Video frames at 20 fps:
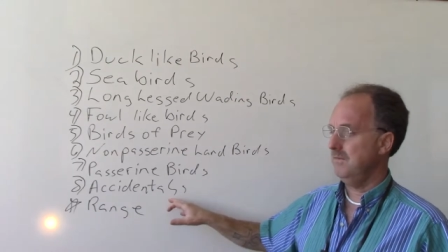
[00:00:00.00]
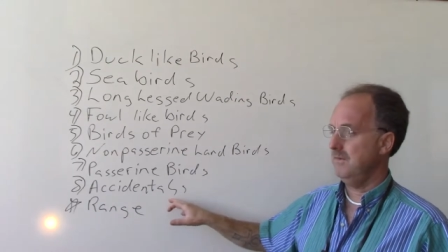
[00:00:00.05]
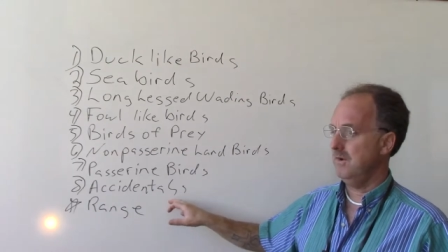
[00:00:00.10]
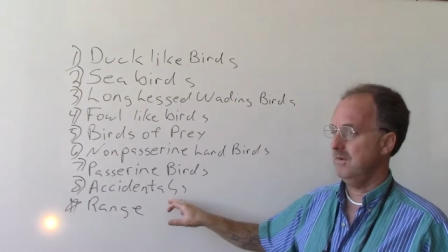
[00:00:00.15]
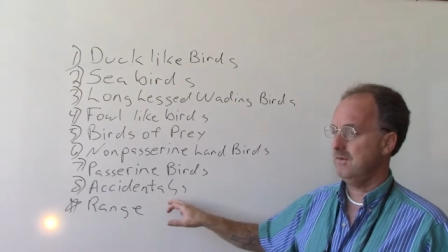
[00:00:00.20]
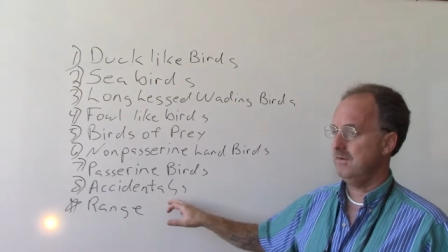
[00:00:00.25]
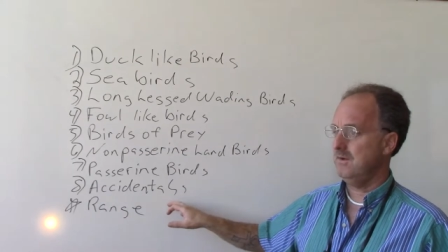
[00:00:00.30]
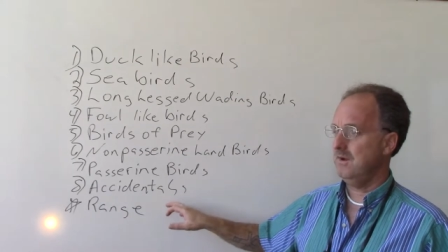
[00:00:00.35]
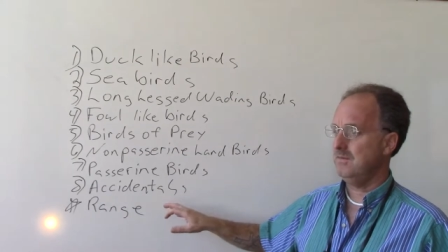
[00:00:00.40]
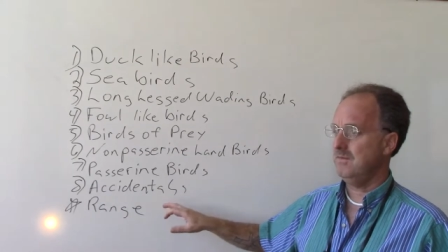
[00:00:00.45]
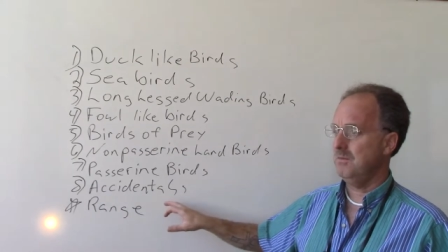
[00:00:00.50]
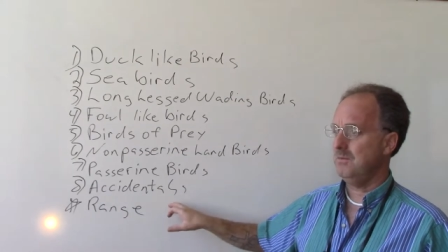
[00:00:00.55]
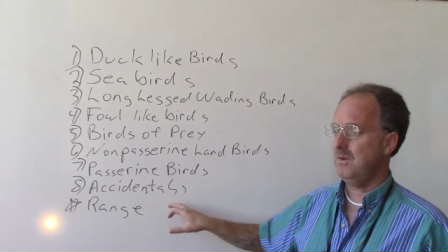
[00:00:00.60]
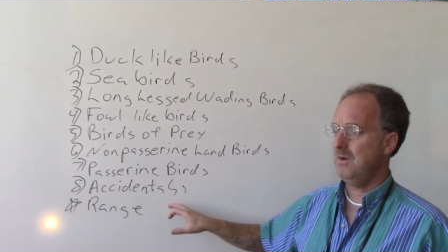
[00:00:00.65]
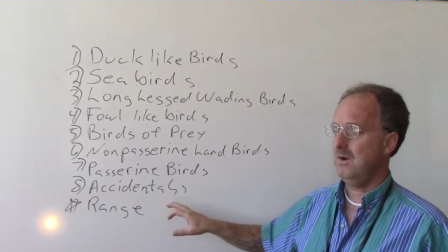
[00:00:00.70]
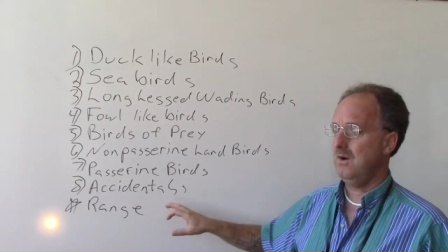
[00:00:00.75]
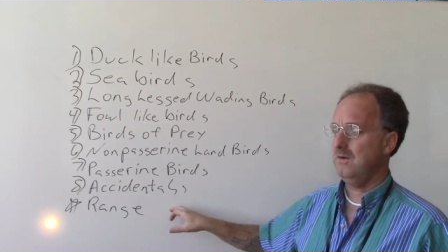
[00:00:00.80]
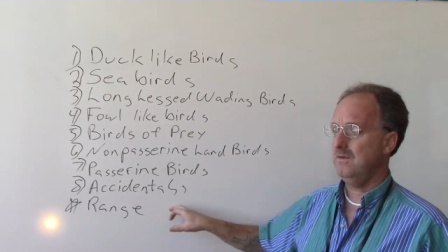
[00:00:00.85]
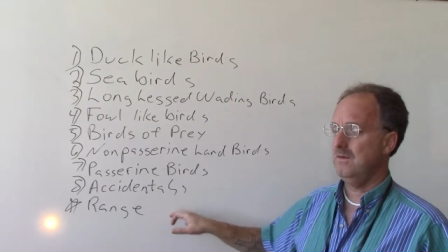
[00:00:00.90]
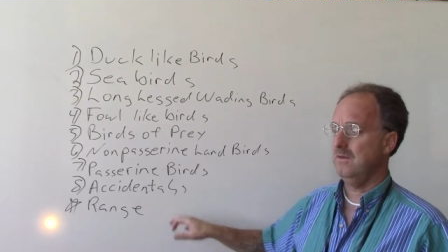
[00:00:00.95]
there's different
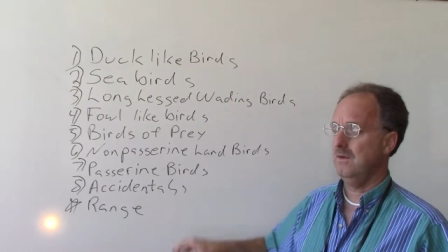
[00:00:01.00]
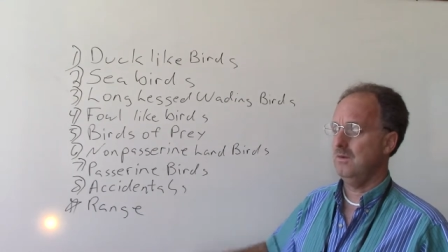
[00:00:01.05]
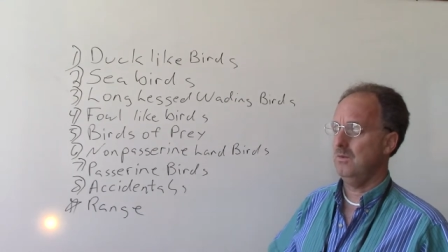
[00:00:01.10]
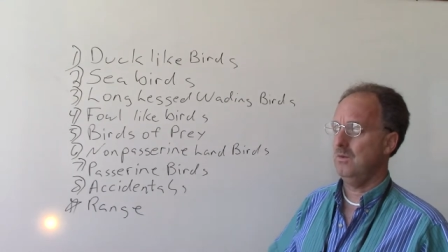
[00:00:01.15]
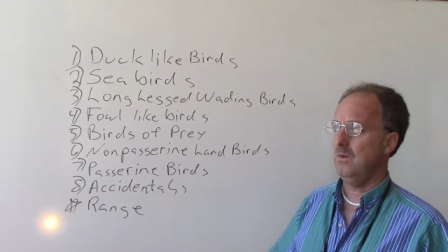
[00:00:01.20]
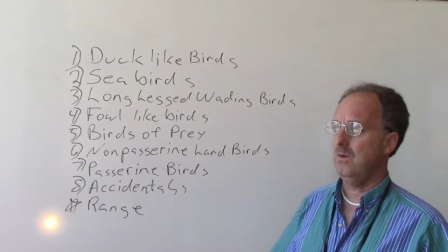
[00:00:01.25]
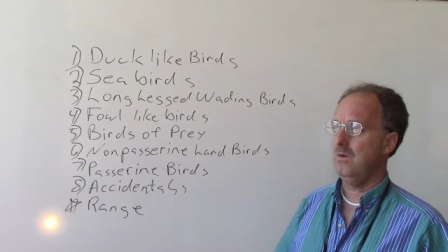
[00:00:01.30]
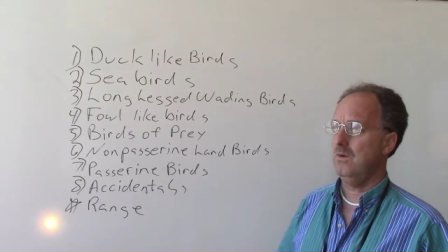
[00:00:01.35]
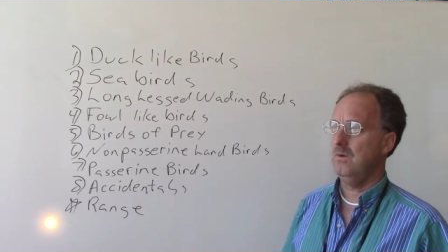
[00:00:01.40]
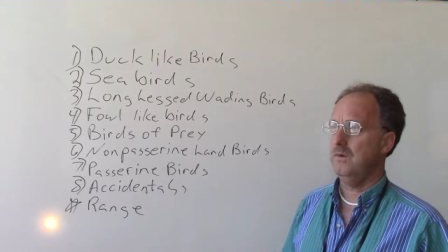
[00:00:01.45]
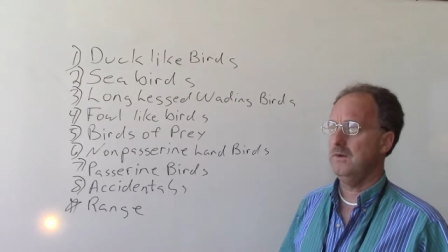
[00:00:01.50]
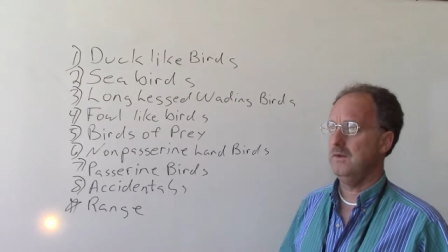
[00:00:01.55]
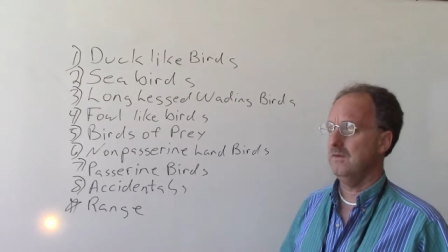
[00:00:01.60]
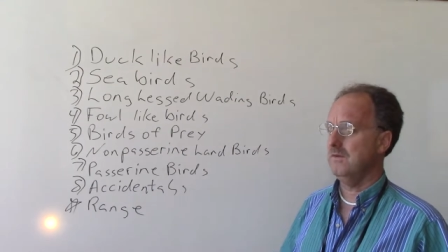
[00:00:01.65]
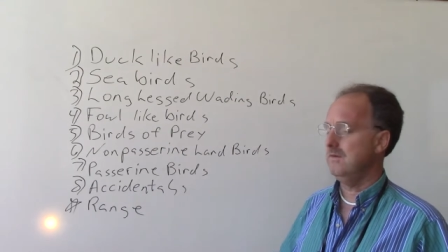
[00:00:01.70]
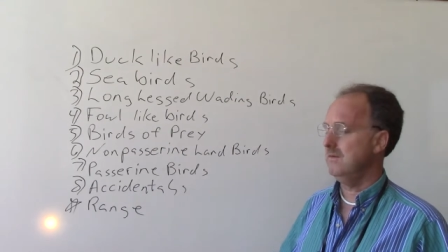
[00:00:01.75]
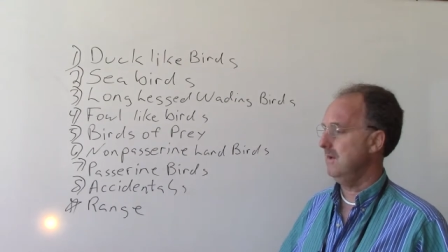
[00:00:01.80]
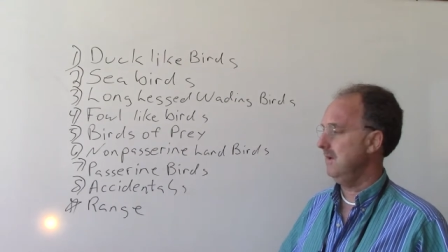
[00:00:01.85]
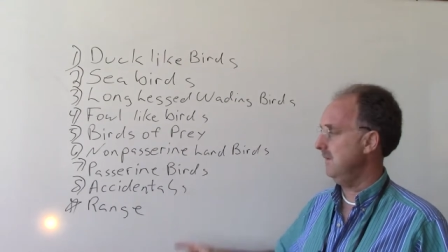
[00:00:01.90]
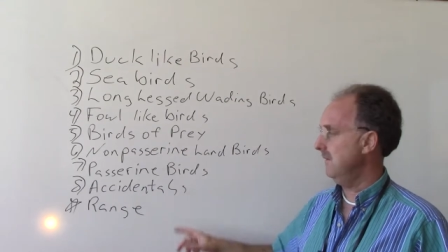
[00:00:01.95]
parts of the world where you'll
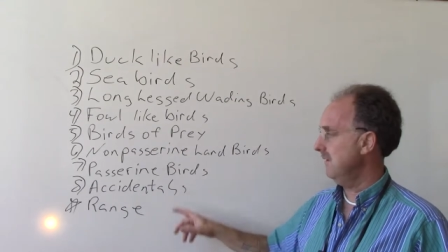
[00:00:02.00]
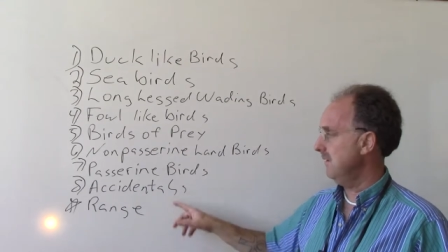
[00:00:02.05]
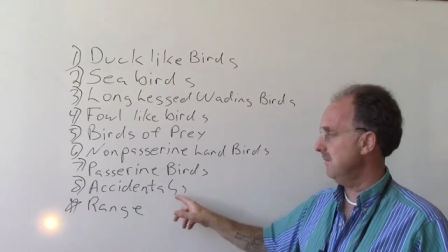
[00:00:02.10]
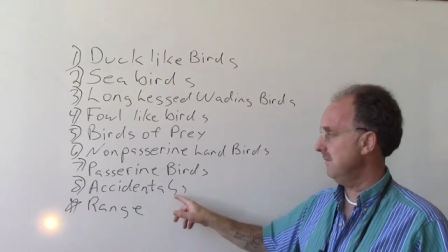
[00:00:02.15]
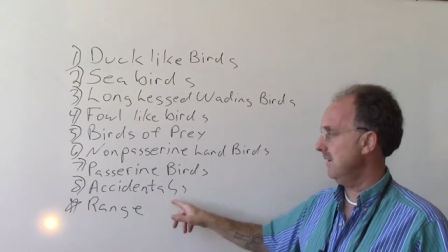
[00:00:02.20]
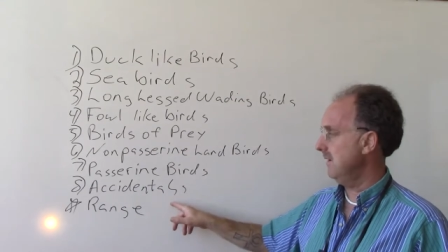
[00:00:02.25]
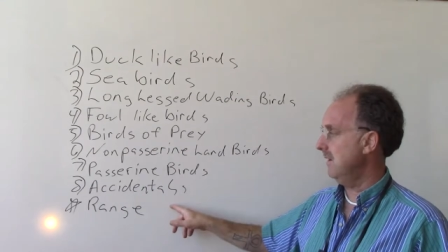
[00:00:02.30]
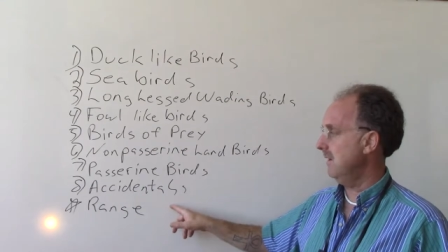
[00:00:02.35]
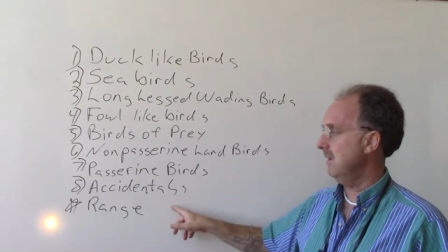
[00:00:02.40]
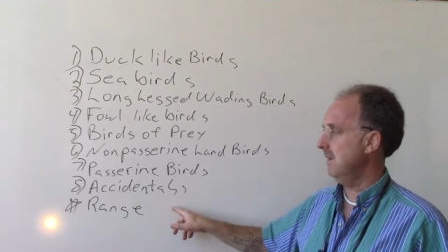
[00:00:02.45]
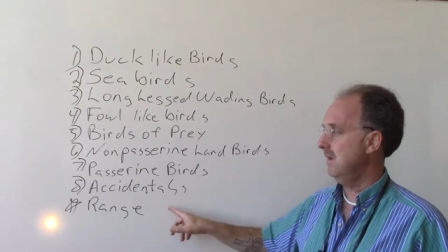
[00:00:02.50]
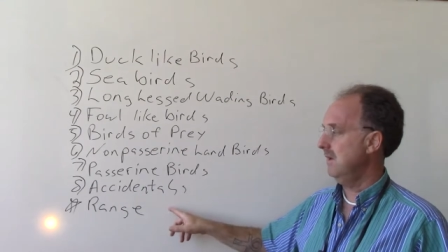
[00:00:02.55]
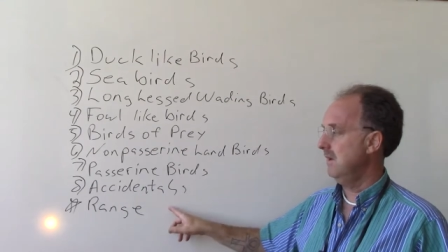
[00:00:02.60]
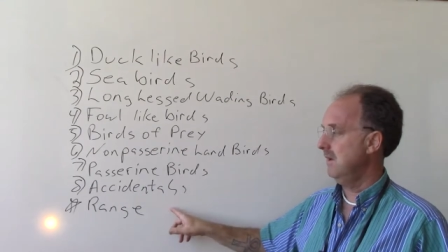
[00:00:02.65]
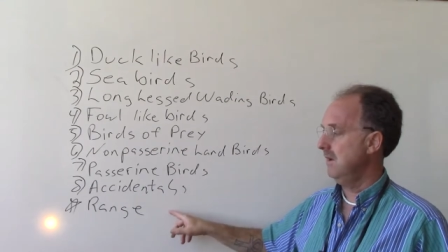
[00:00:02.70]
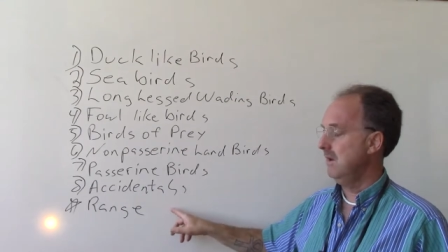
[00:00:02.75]
see them out